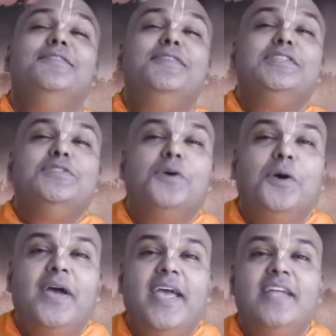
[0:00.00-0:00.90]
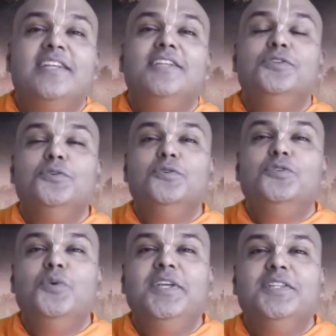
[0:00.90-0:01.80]
If it's your hand and you
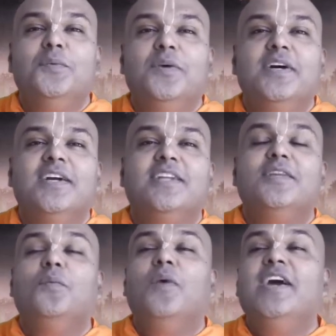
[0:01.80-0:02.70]
doing the work, then